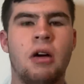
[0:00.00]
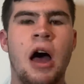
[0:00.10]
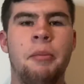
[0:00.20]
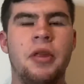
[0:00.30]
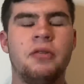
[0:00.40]

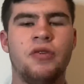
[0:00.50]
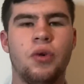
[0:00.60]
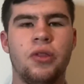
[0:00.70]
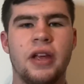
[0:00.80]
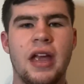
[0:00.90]
happy that we've
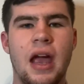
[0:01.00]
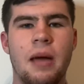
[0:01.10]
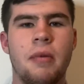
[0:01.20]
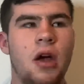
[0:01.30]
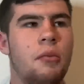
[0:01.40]
won the
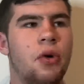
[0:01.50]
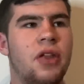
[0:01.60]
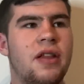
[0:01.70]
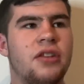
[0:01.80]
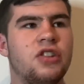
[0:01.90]
game, but
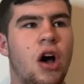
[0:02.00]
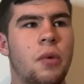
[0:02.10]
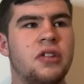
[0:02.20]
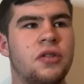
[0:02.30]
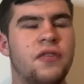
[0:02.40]
then there's
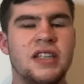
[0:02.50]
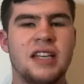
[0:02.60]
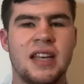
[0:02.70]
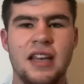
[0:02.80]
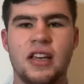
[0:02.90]
always something to
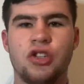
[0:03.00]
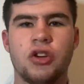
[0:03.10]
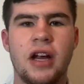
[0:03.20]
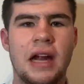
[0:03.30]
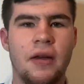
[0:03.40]
kick you
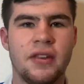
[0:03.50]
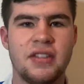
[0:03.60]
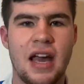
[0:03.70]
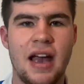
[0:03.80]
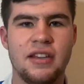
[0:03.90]
straight down the
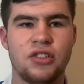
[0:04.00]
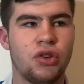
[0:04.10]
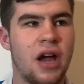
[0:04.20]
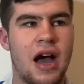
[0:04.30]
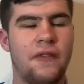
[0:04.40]
stairs
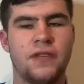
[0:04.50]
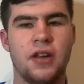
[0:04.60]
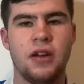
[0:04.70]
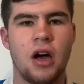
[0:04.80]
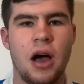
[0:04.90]
straight after,
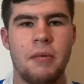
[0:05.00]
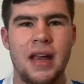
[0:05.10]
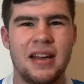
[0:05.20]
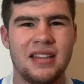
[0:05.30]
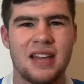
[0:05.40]
you know what I
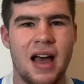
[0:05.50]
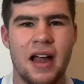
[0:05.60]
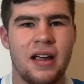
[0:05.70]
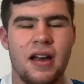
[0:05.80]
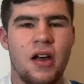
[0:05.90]
mean? It's
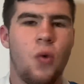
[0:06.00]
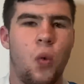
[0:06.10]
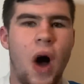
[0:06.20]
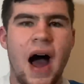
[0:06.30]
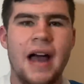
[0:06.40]
like,
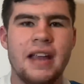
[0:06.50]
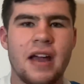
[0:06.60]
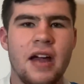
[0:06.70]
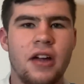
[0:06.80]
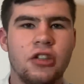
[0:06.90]
why?
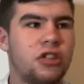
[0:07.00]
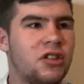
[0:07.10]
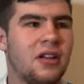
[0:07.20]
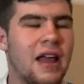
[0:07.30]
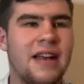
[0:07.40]
Just
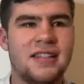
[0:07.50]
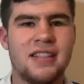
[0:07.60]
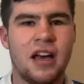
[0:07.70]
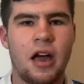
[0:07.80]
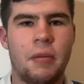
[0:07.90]
let us
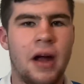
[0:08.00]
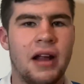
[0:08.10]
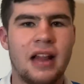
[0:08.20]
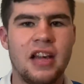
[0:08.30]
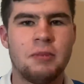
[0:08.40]
celebrate
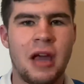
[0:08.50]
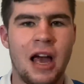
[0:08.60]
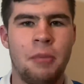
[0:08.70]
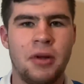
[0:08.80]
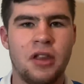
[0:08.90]
and let us be
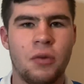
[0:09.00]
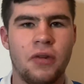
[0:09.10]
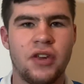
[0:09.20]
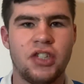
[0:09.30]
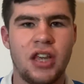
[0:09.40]
happy that
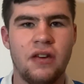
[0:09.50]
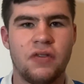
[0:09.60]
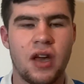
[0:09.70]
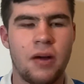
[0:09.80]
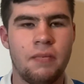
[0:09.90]
we've
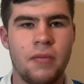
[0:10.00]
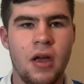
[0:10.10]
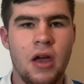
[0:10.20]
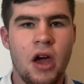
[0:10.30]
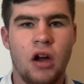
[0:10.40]
achieved
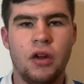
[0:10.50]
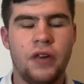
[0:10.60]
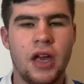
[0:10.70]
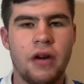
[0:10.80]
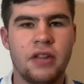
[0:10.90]
another
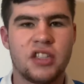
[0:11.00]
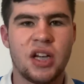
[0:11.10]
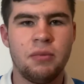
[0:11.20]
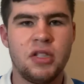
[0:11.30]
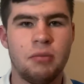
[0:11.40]
year in the
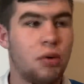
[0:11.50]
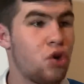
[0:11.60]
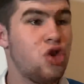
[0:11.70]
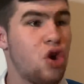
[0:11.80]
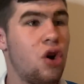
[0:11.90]
Championship.
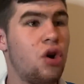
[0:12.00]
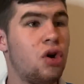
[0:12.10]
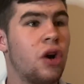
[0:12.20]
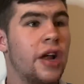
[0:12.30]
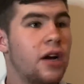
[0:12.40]
But
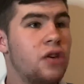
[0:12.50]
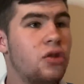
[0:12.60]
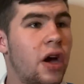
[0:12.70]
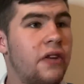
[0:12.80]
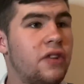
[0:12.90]
no,
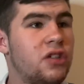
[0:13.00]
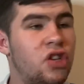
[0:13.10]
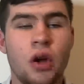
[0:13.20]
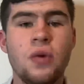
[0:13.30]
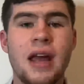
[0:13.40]
not even
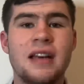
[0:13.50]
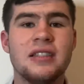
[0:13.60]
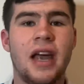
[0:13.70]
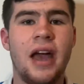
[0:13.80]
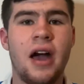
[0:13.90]
2 days
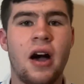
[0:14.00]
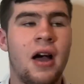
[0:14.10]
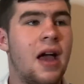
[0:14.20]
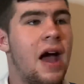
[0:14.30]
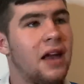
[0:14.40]
later,
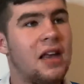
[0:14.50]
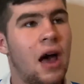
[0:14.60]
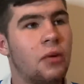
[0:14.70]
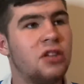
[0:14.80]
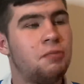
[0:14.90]
and
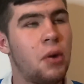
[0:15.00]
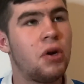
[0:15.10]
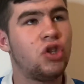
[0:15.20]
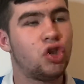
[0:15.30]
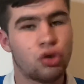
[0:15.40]
Cowley's
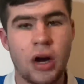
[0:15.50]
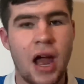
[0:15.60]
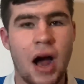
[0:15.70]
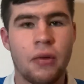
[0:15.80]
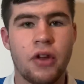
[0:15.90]
booted straight
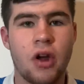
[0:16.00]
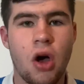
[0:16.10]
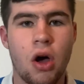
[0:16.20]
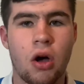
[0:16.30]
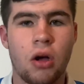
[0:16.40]
out the
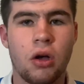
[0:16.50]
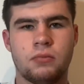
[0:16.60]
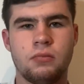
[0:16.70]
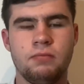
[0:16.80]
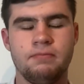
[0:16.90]
door.
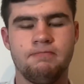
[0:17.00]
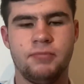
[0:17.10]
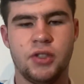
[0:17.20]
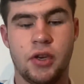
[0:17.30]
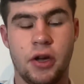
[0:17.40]

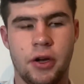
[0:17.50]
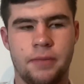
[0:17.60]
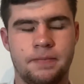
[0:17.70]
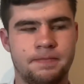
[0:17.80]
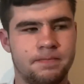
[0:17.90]
So,
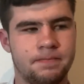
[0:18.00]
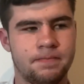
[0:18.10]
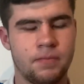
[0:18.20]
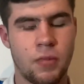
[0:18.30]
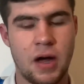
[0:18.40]

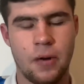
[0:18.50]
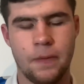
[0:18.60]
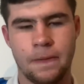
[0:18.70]
well,